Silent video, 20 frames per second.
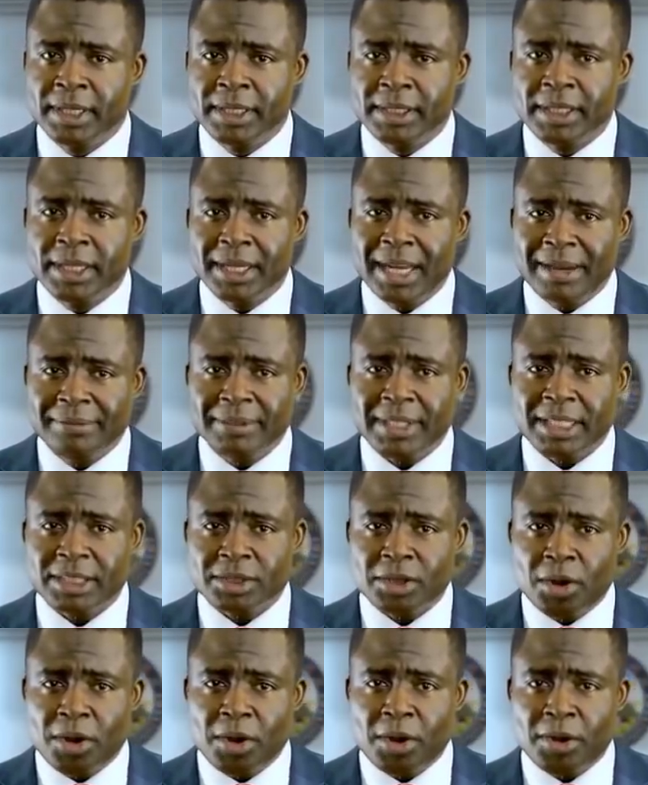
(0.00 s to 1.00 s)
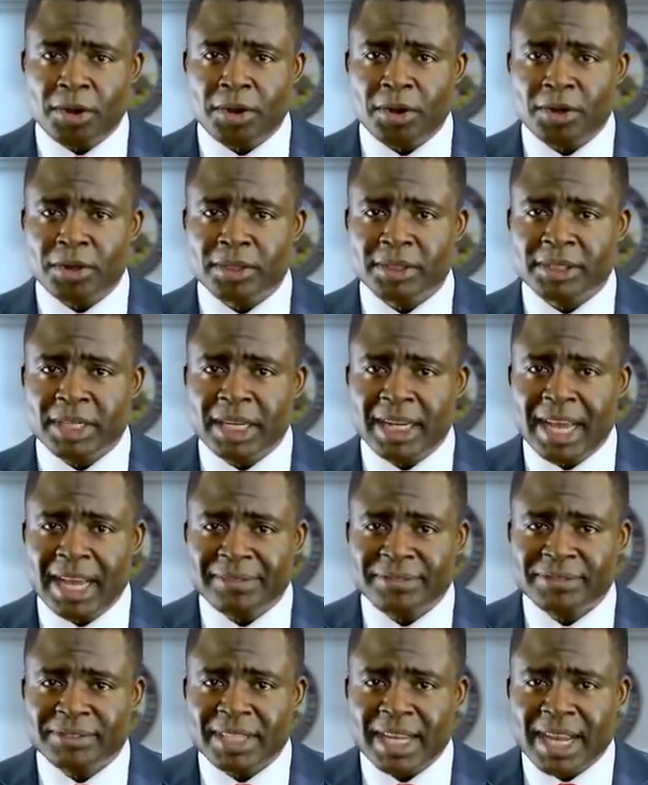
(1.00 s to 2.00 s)
They laughed
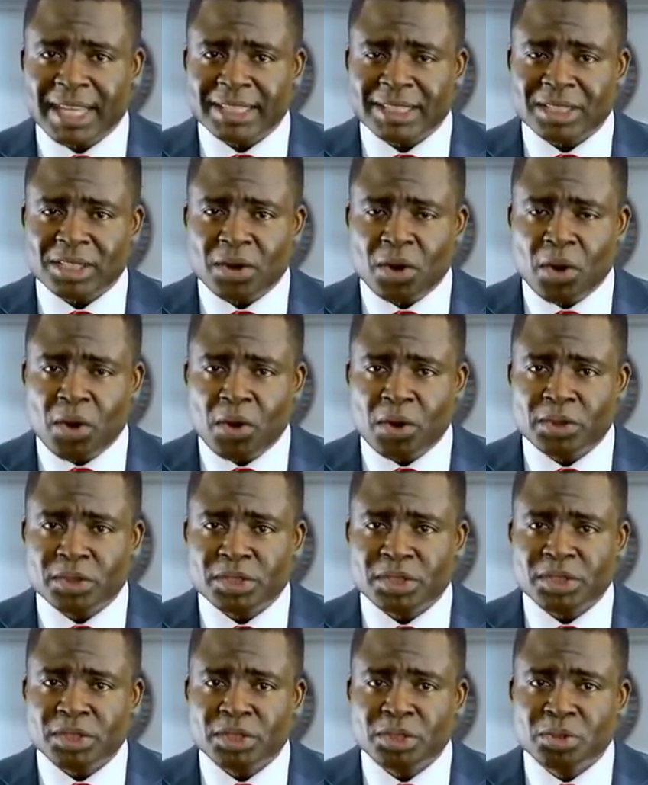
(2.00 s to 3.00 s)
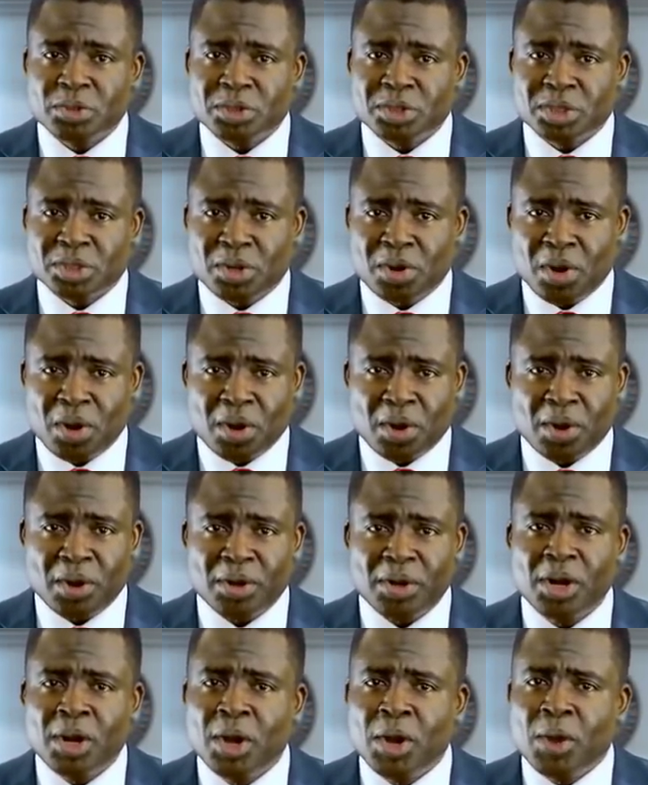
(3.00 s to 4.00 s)
at us to
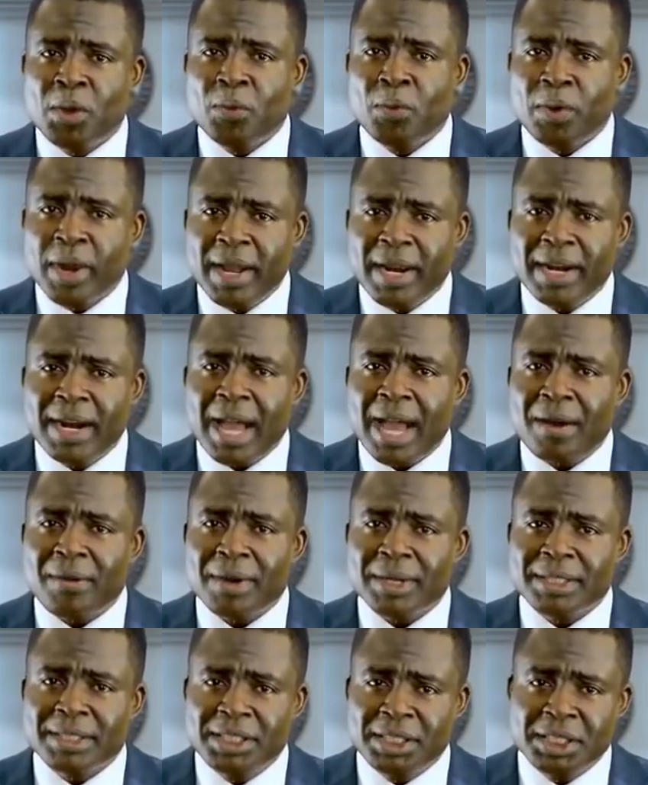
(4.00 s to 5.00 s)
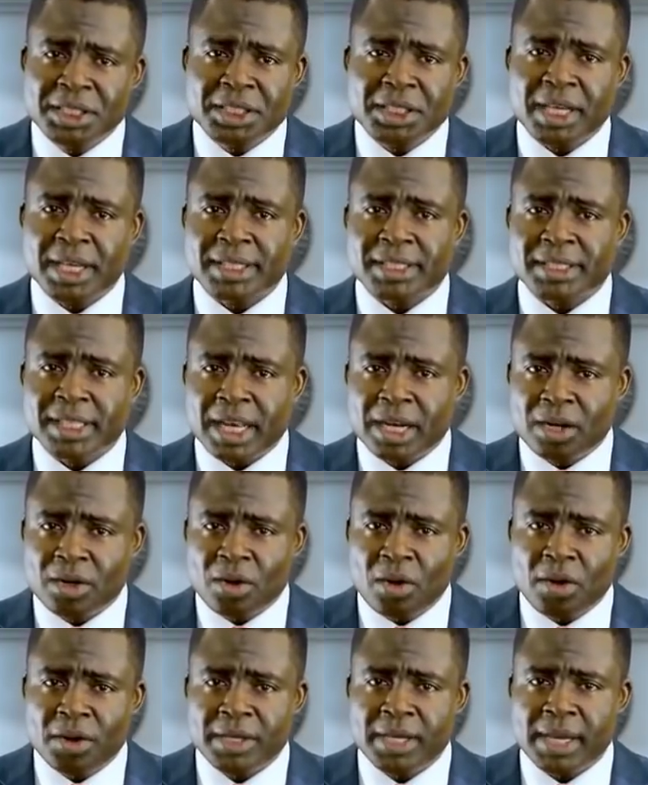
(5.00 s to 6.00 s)
scorn when our teachers and
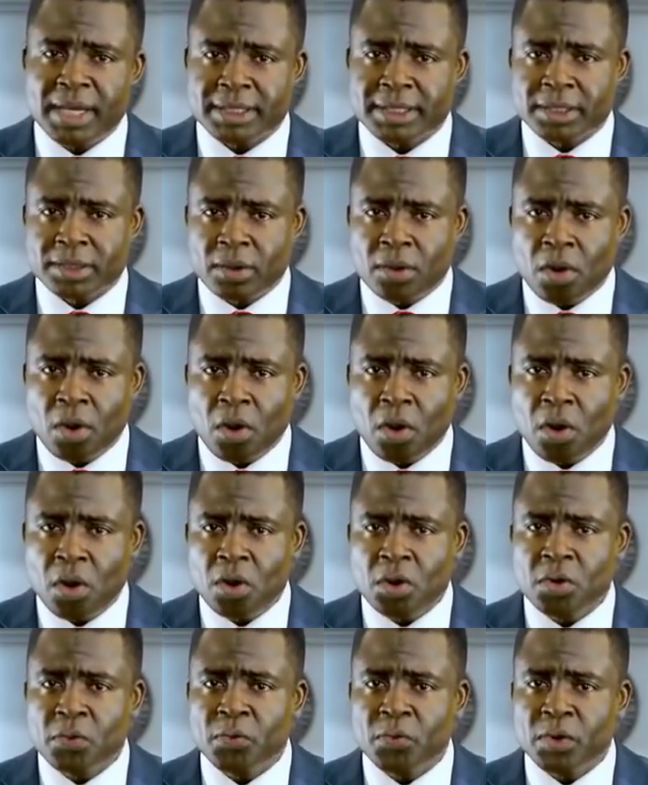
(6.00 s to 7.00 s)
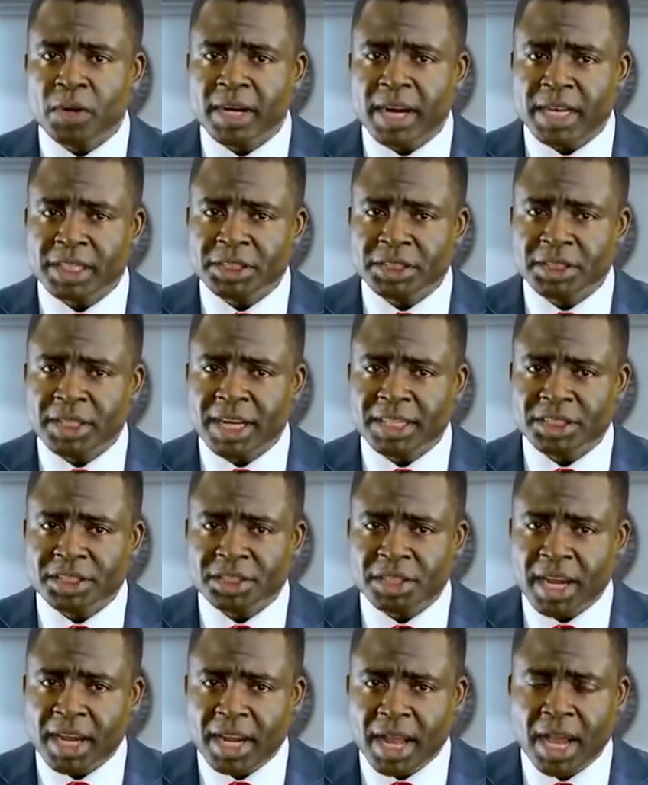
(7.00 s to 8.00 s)
lawyers called for national
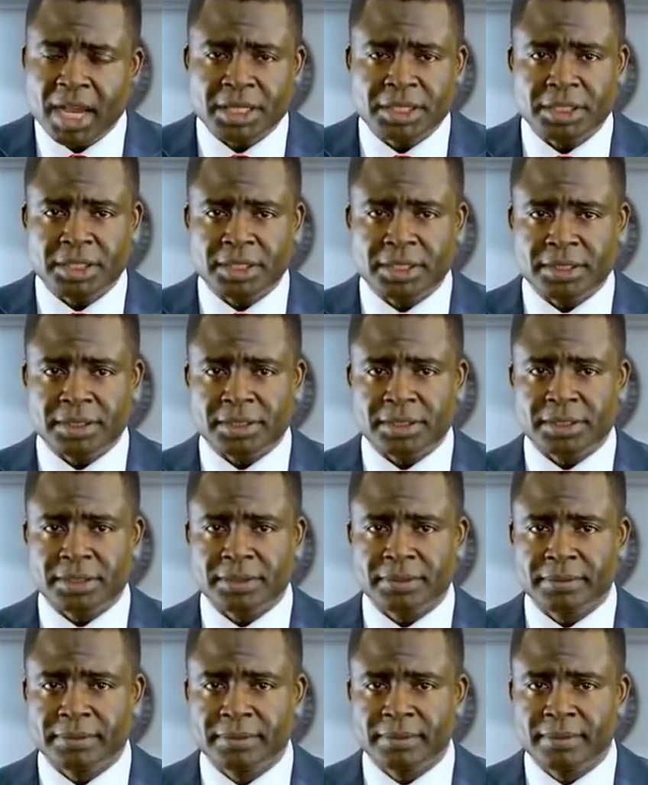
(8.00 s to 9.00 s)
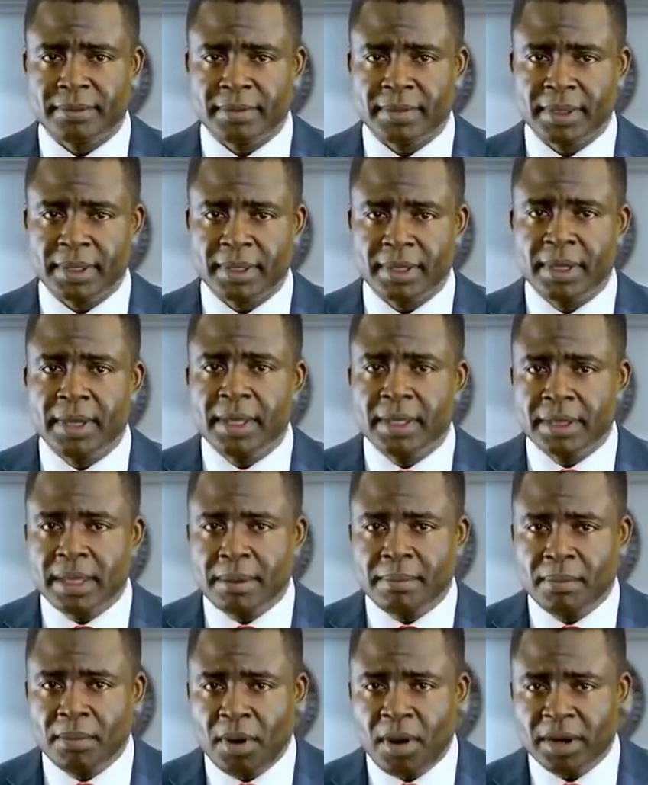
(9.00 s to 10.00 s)
strike actions.
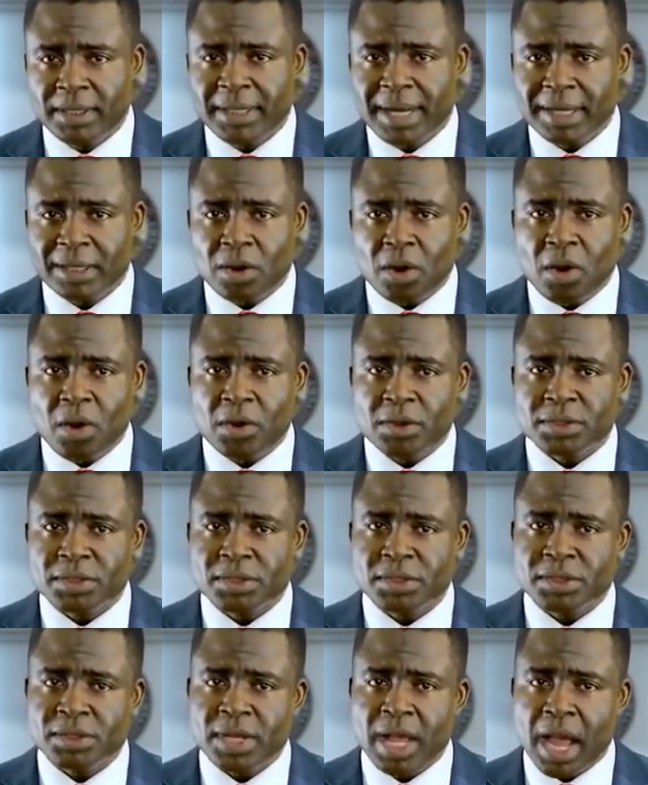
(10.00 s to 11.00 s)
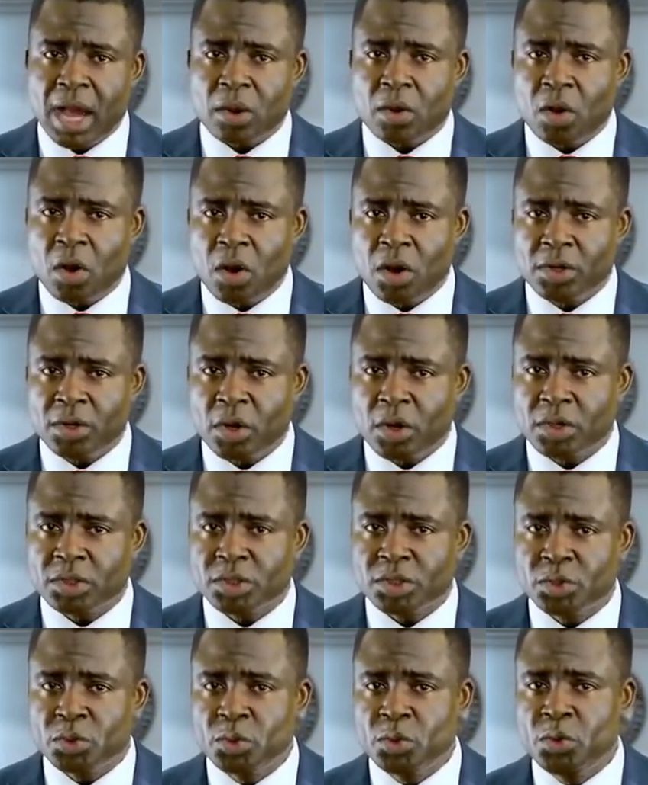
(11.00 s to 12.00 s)
They mocked at us and called
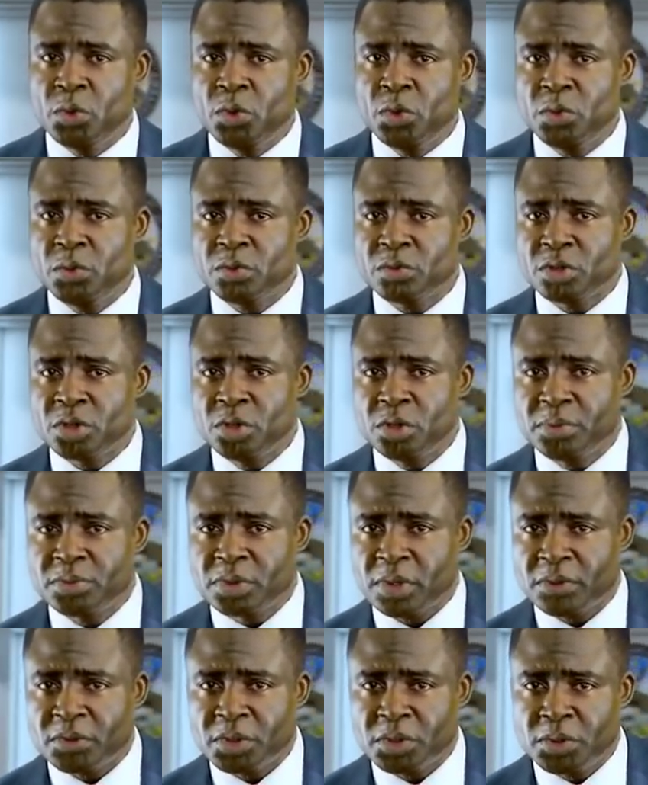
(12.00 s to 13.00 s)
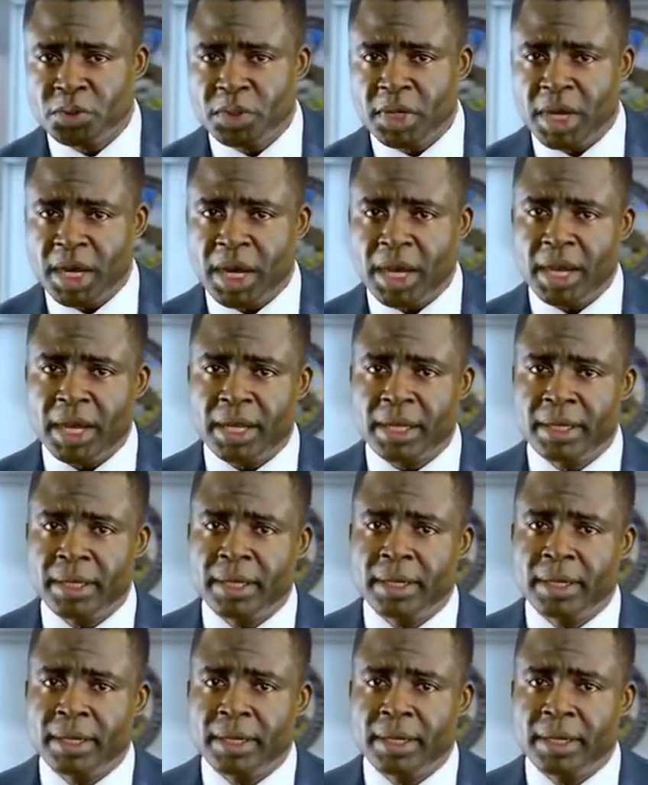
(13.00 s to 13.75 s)
us 2 cubes of sugar.